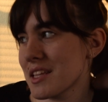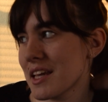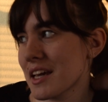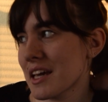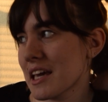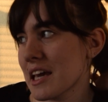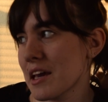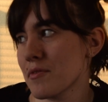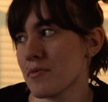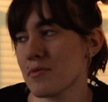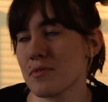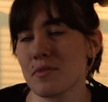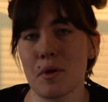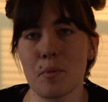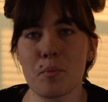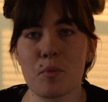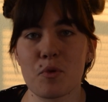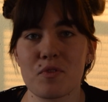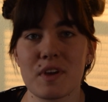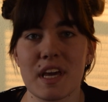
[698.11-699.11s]
Like, if a
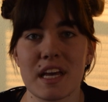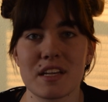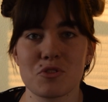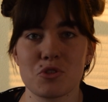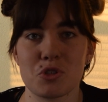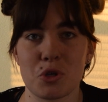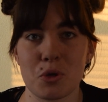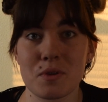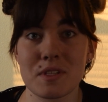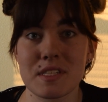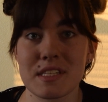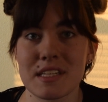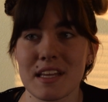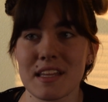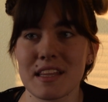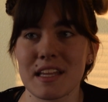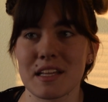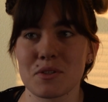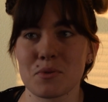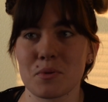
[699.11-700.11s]
movie has jokes in
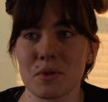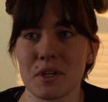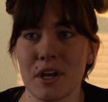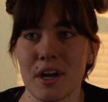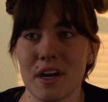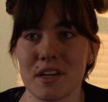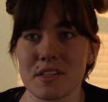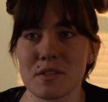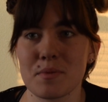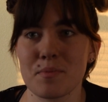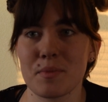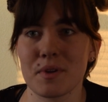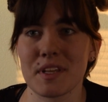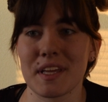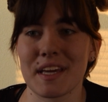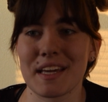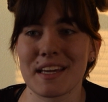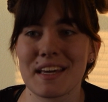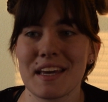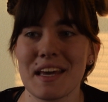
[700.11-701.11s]
it, that's really awesome, but
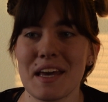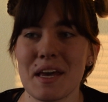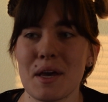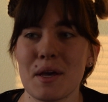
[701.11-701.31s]
like,